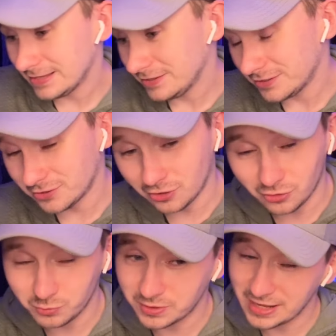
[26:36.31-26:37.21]
You
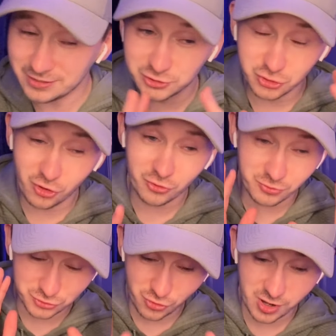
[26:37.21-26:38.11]
know, we're getting Zoro
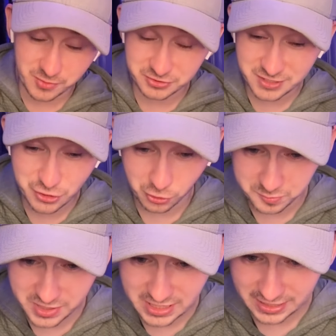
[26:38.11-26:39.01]
about to take on
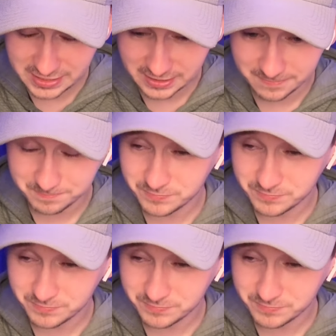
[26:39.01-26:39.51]
Pica here.